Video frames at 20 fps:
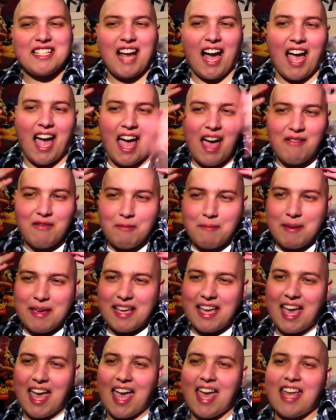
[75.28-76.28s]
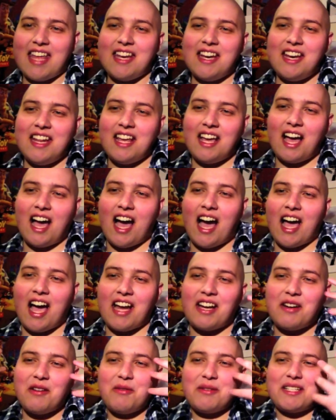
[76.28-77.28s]
have a big head.
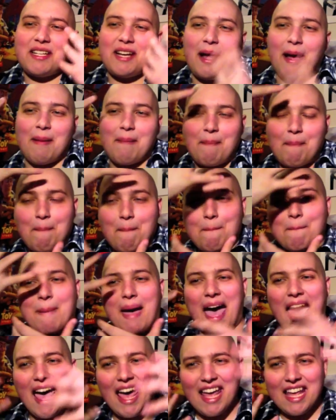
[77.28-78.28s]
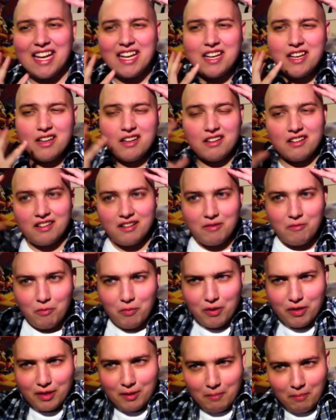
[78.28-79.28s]
I know it's not bad
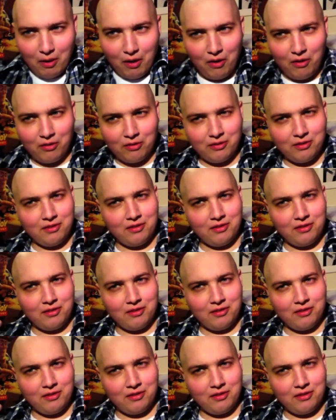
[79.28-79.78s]
with the bald,